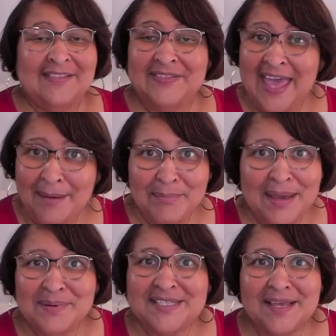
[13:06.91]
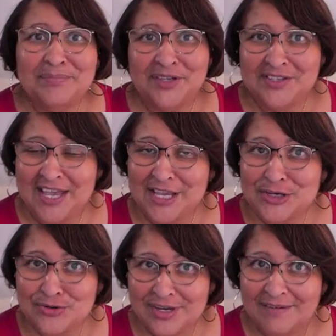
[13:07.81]
That may be something that
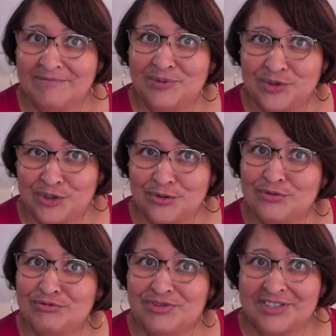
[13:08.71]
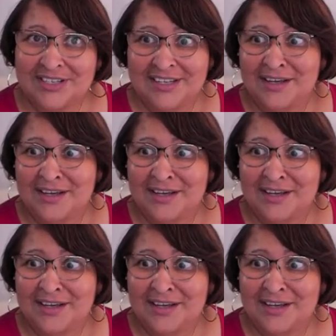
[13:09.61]
you can use